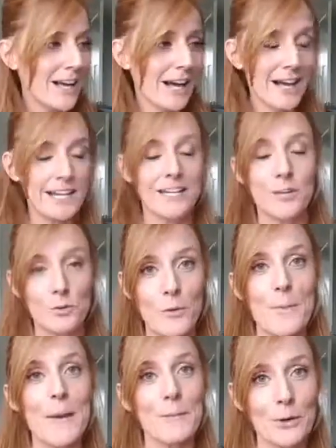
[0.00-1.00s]
I can
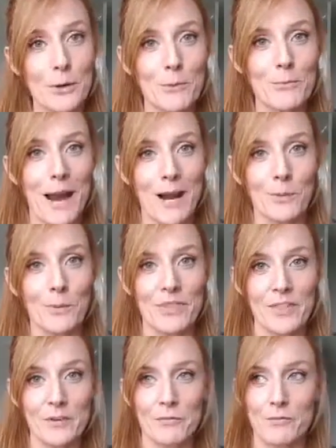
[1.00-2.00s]
remember back when
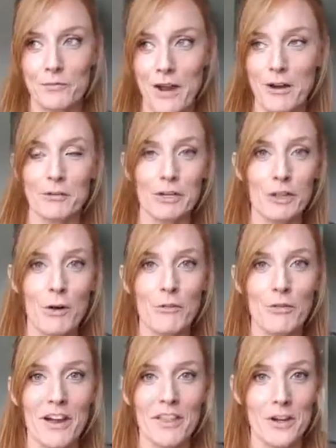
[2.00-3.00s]
the fat-free,
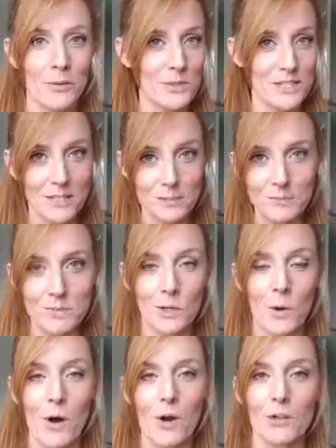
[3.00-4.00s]
low-fat thing was
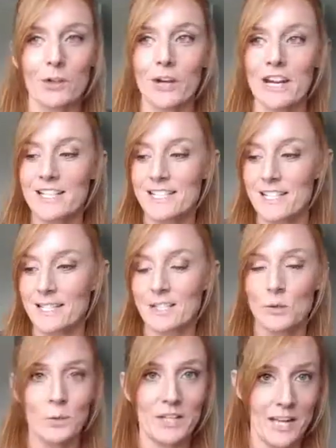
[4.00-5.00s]
all the craze, and
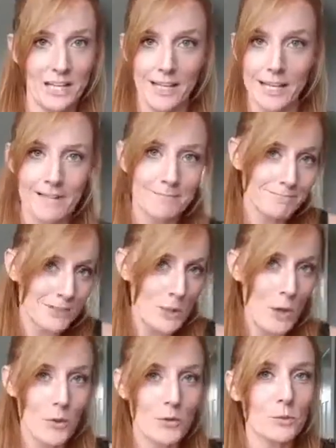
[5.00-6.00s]
you would get
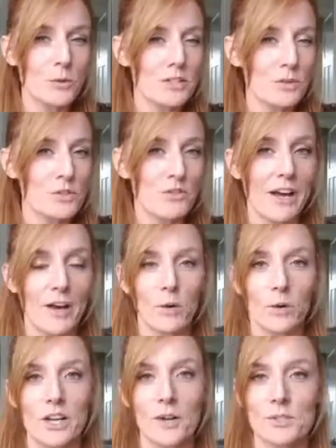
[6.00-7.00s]
the reduced fat
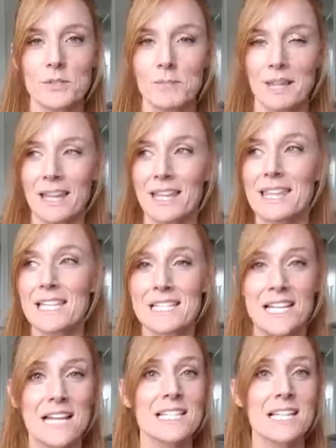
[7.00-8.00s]
Oreos and be like, these
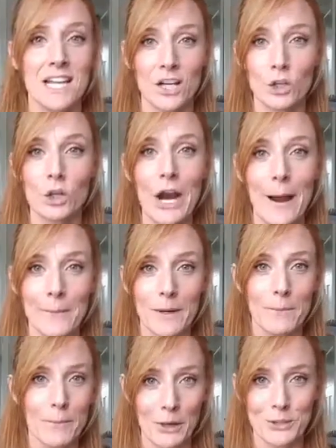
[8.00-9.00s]
taste like crap
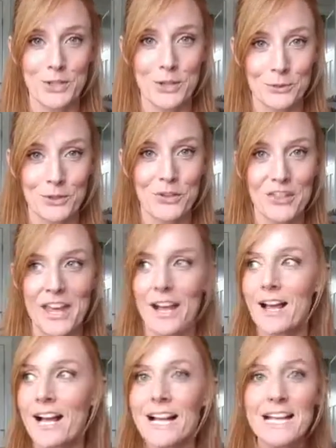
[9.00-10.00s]
compared to the real thing.
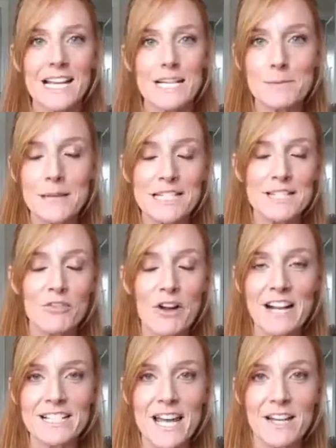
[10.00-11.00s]
It's because the
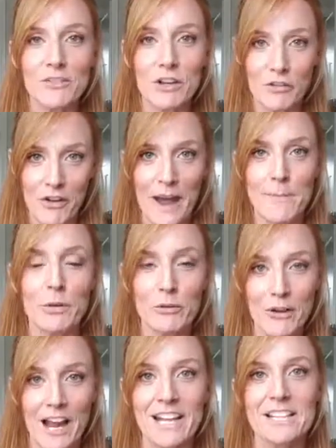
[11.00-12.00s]
fat's out of it. Fat
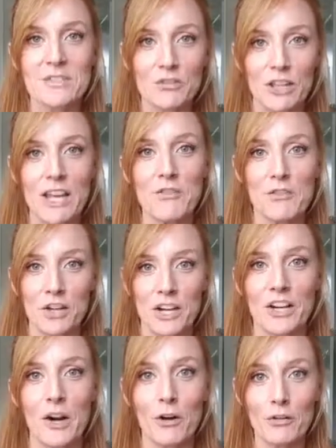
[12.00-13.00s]
provides flavor
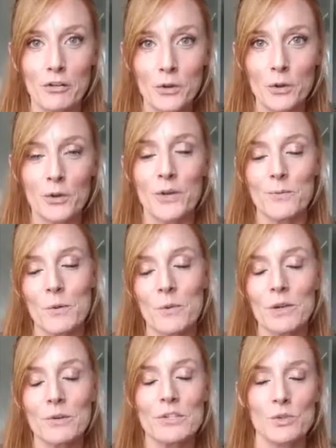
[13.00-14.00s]
in our food, and we want
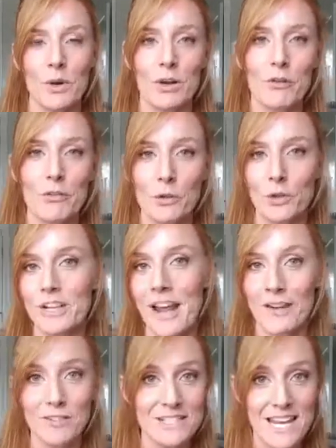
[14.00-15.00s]
to enjoy our food and
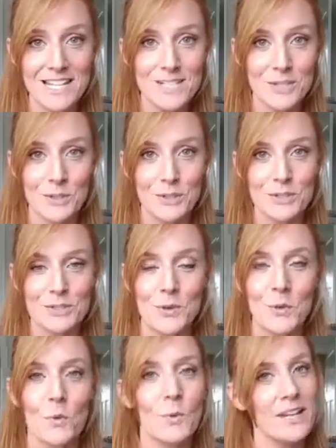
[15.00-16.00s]
have it taste good.
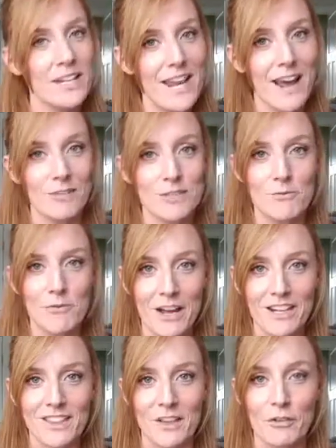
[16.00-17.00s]
So we need to have some
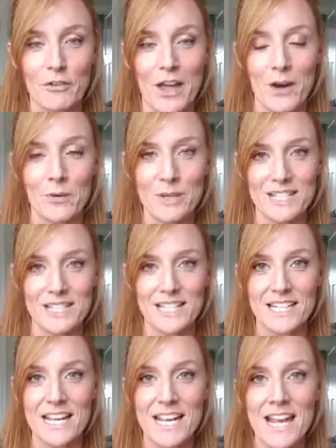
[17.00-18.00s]
fat in there for that reason.